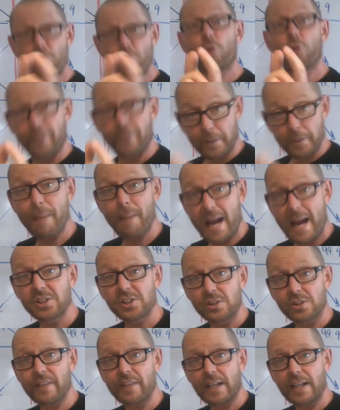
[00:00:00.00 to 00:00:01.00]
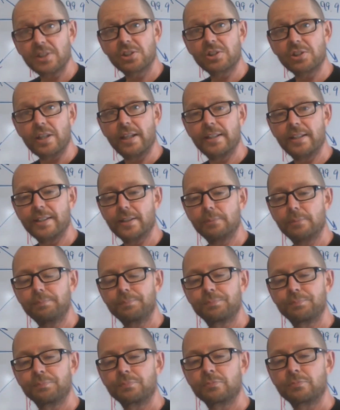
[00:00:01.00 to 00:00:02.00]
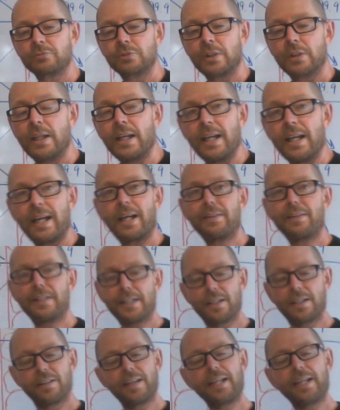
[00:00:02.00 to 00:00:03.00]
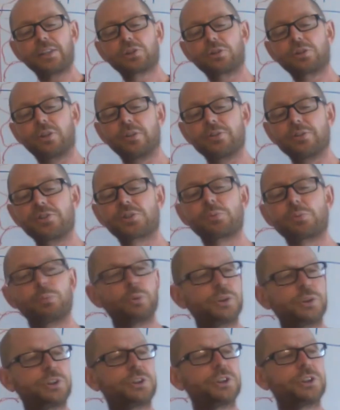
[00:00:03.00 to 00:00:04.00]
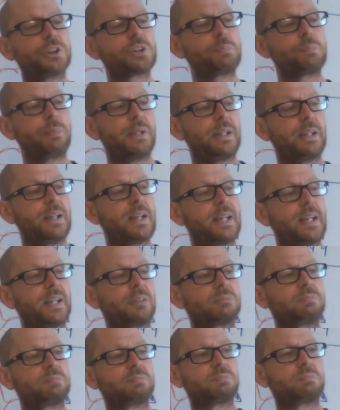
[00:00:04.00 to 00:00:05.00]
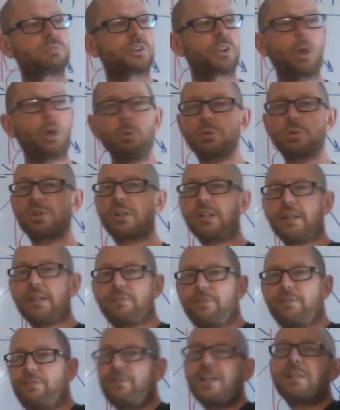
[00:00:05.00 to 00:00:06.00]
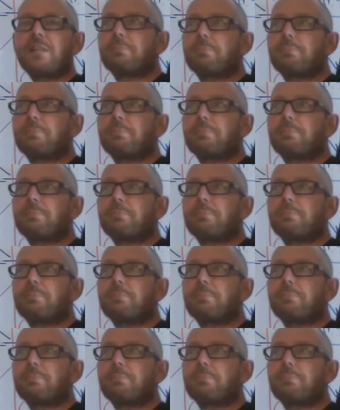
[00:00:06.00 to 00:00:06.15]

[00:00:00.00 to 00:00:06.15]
with all of the mass of that stadium, and the electrons would just be a ghostly